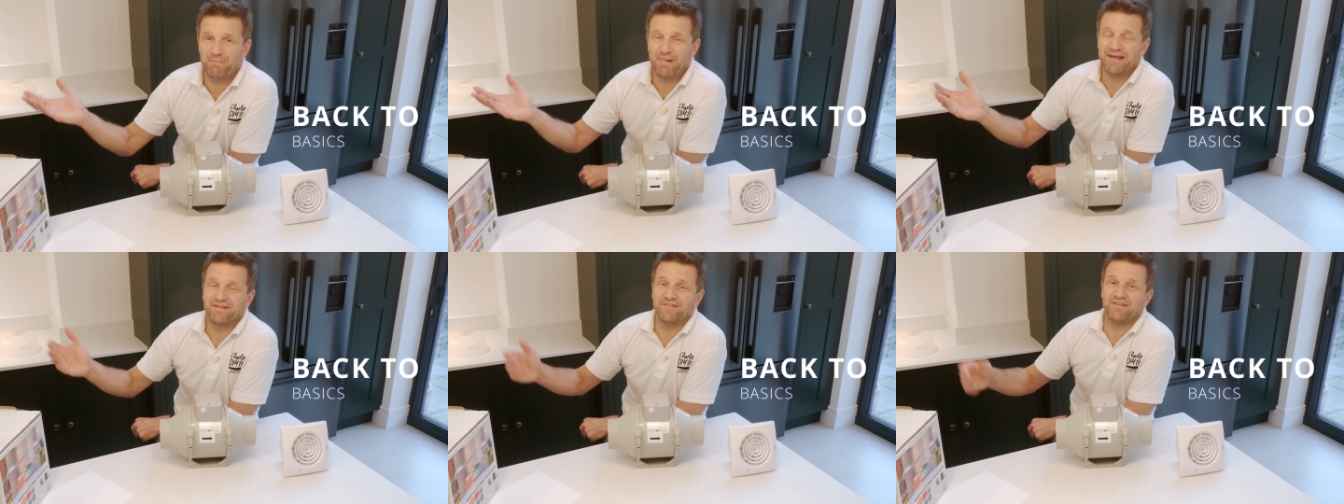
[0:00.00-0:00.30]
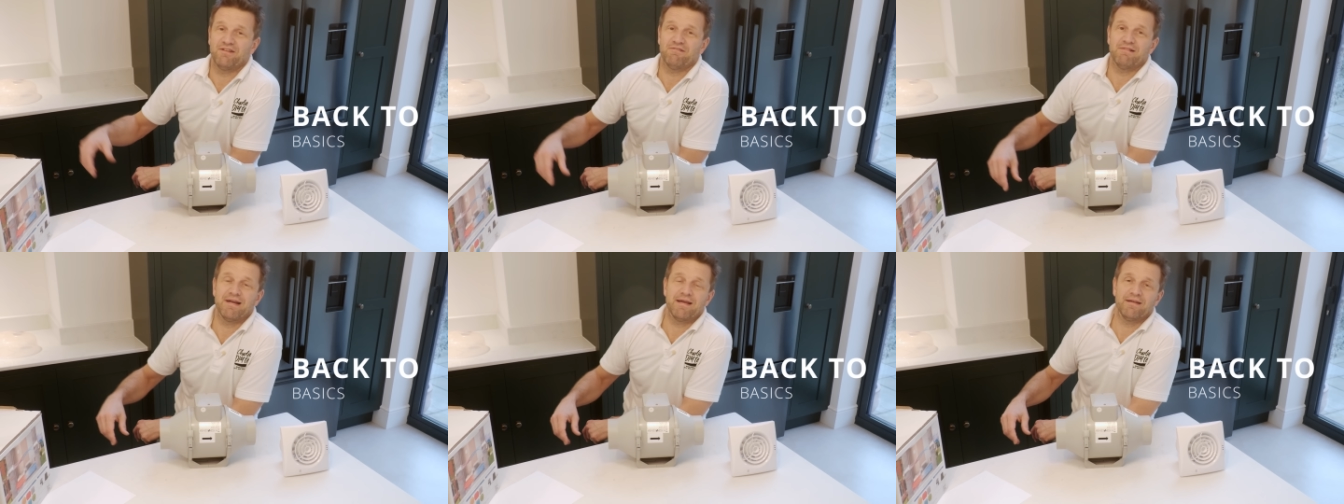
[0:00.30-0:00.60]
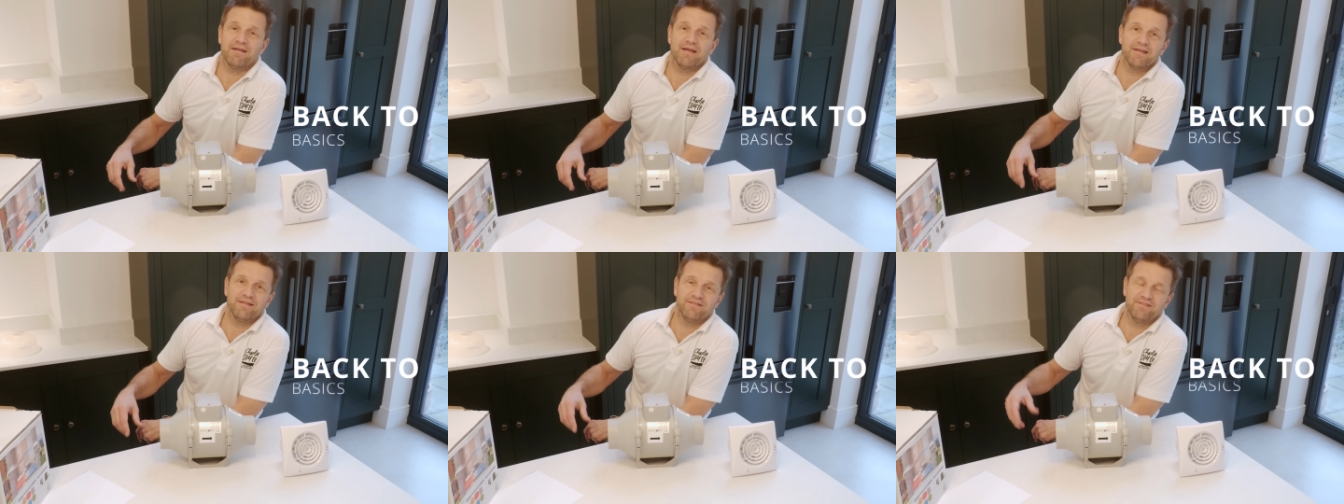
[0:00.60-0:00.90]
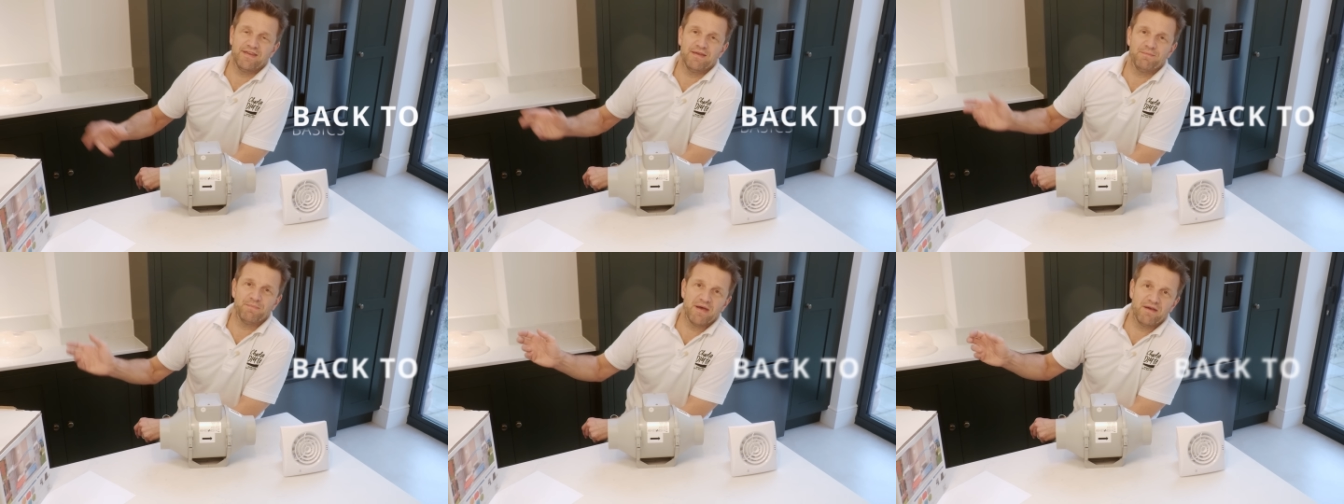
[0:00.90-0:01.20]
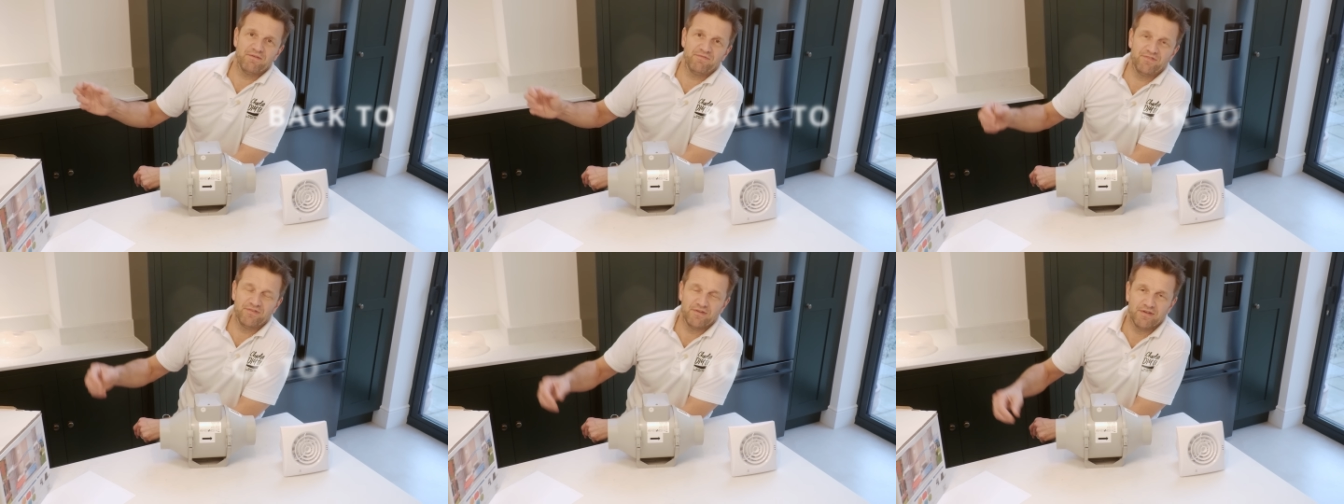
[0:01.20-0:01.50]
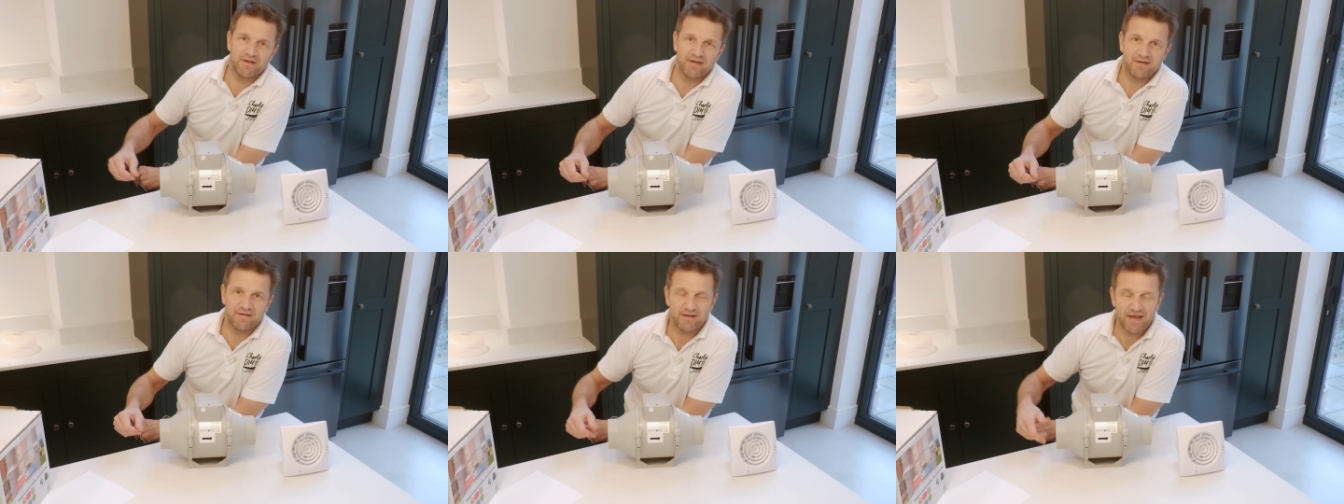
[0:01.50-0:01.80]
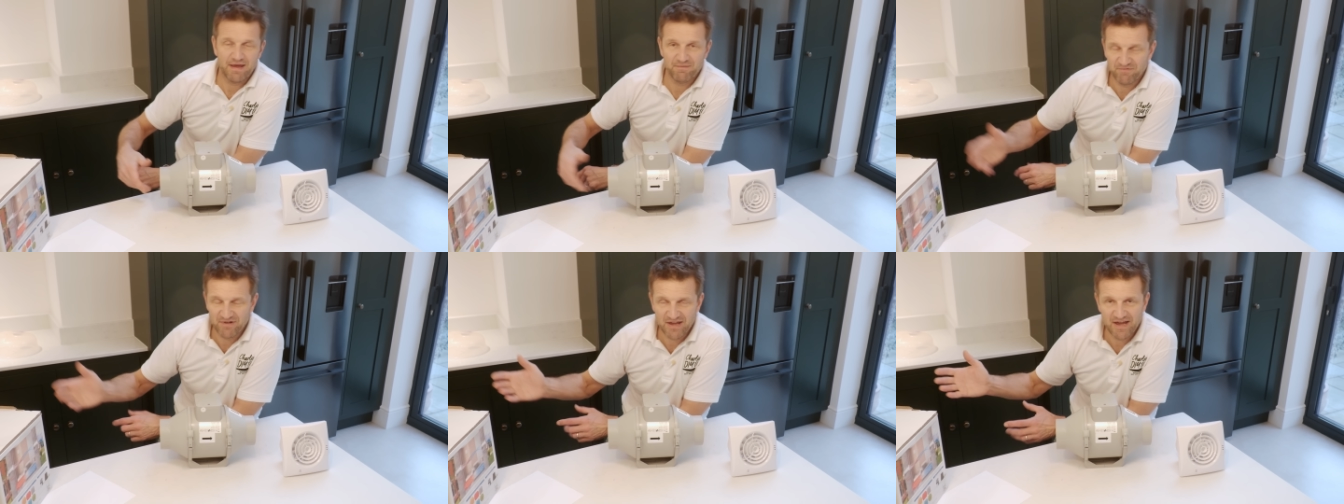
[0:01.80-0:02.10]
bandied around like DMEVs and
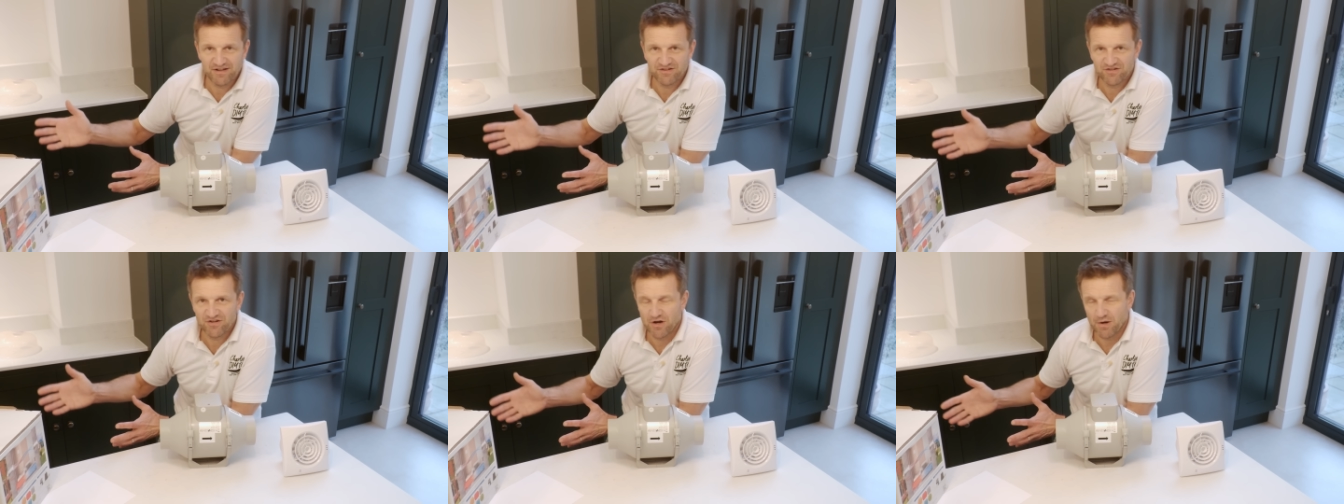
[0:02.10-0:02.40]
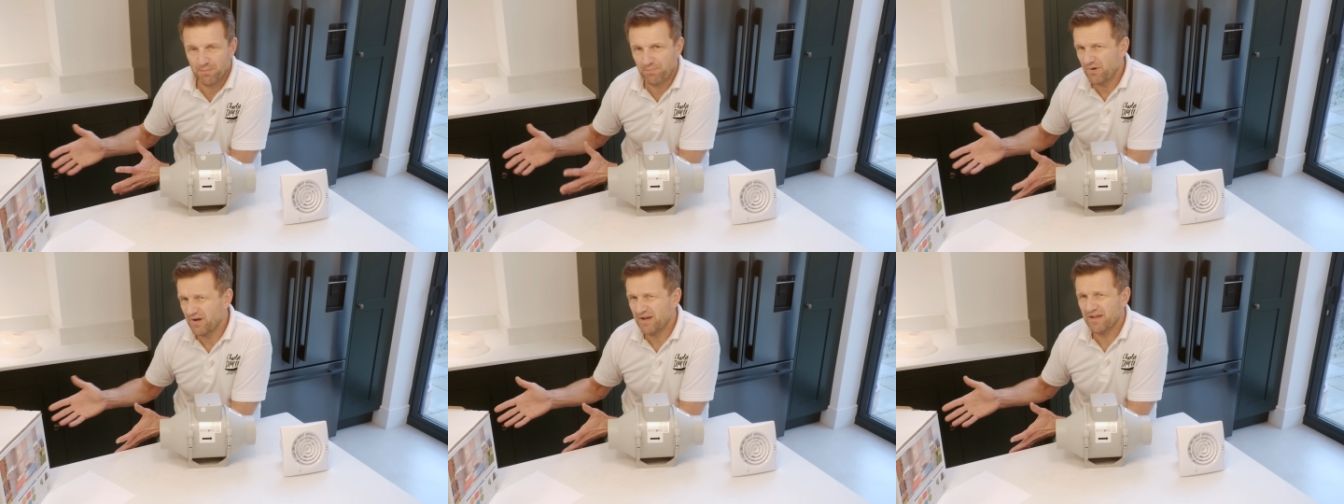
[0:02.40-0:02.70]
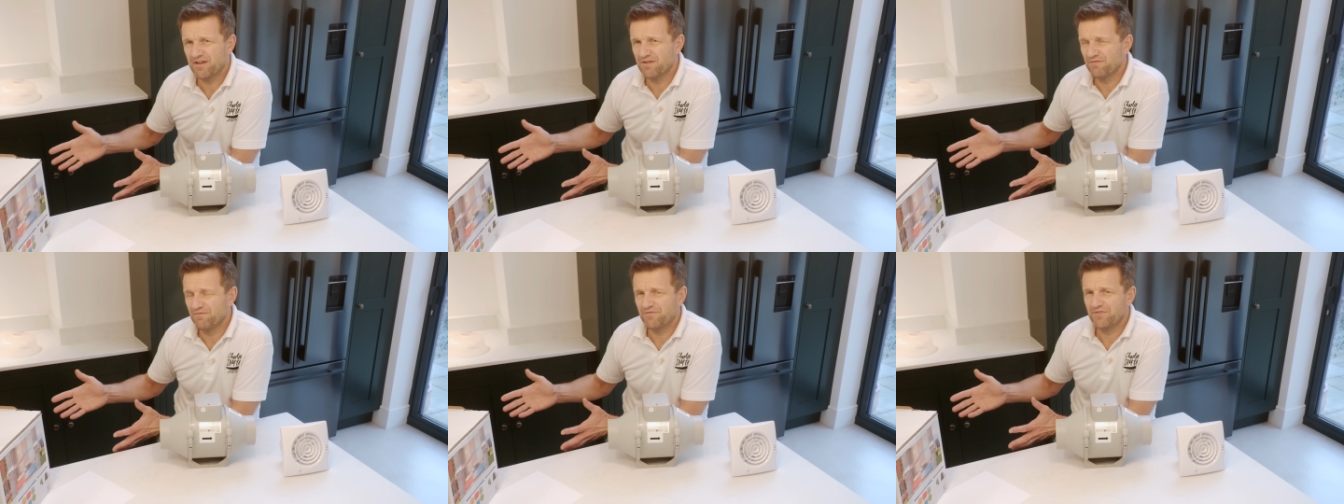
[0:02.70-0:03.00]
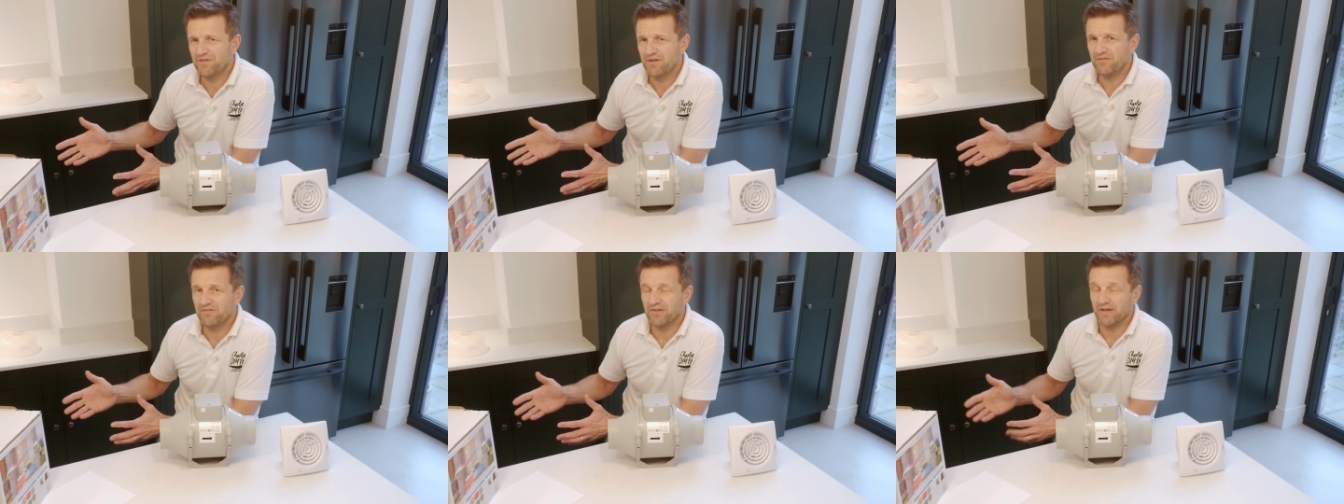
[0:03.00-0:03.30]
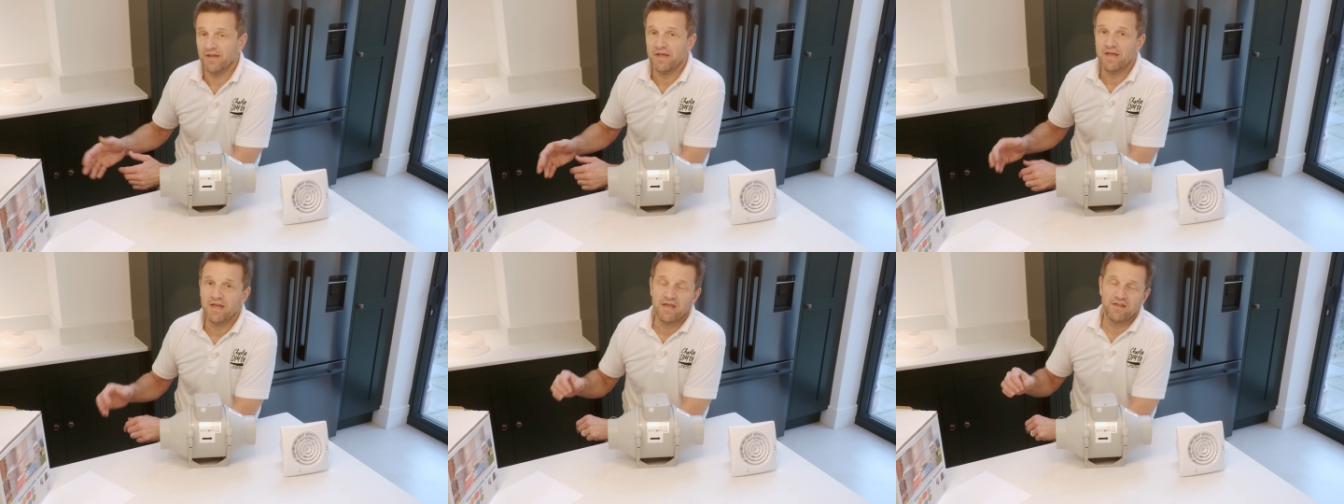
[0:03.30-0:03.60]
MVHR pretty confusing.